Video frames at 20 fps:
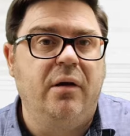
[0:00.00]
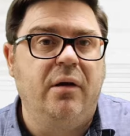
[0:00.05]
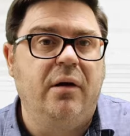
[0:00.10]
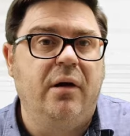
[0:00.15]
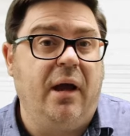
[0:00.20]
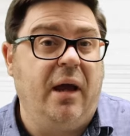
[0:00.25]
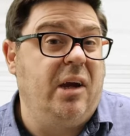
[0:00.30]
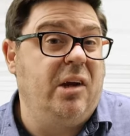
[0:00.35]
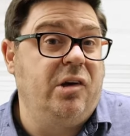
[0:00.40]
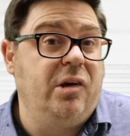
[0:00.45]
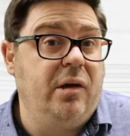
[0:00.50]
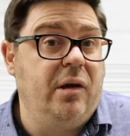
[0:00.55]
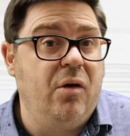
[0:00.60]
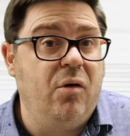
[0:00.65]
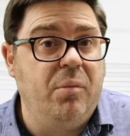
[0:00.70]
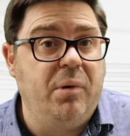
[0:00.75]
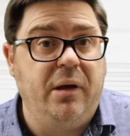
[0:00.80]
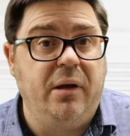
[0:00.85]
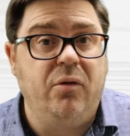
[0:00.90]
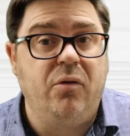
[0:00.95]
are actually
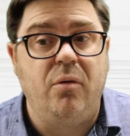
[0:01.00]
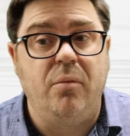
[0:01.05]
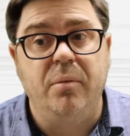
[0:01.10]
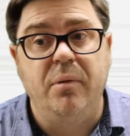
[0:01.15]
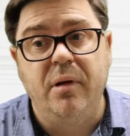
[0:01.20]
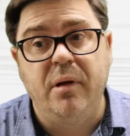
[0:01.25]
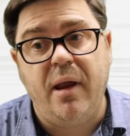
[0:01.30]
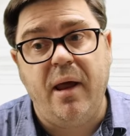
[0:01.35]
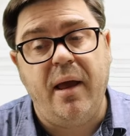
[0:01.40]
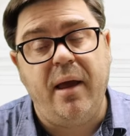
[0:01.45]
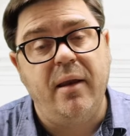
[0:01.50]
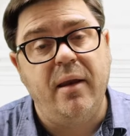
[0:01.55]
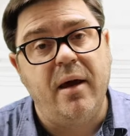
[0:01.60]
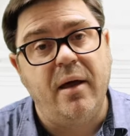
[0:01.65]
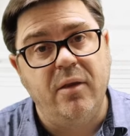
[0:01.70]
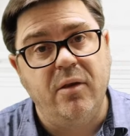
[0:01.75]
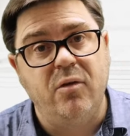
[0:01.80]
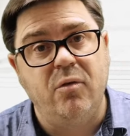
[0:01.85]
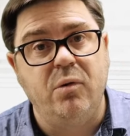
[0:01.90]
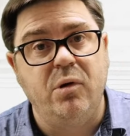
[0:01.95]
now being adopted and
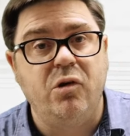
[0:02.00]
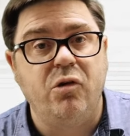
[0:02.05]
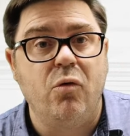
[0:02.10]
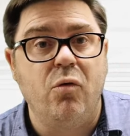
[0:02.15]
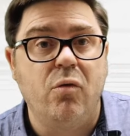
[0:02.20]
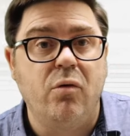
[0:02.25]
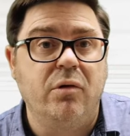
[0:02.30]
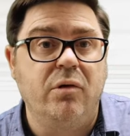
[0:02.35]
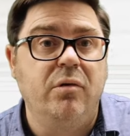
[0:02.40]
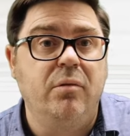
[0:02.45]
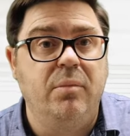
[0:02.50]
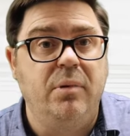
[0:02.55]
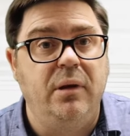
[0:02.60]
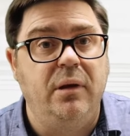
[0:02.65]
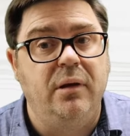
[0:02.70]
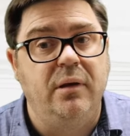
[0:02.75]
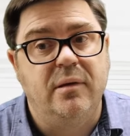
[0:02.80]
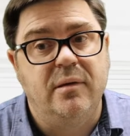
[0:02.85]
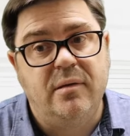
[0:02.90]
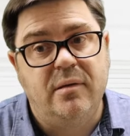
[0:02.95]
others which ought to
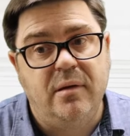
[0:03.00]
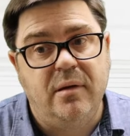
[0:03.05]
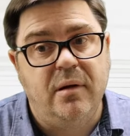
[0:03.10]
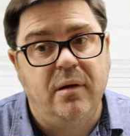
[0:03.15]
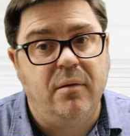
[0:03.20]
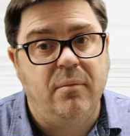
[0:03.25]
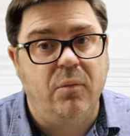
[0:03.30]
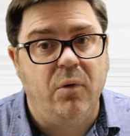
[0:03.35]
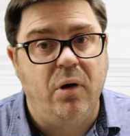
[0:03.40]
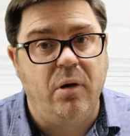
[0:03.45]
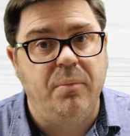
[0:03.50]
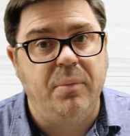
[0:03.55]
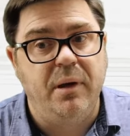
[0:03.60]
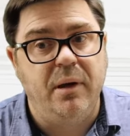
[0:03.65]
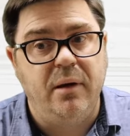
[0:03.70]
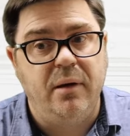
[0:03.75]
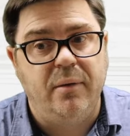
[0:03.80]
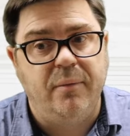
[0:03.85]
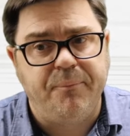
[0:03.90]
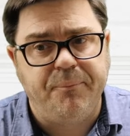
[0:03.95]
be considered in my
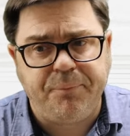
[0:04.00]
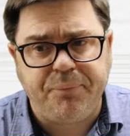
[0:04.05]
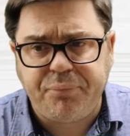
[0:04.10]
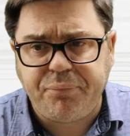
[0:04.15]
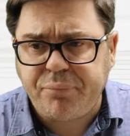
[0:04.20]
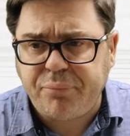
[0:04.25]
opinion.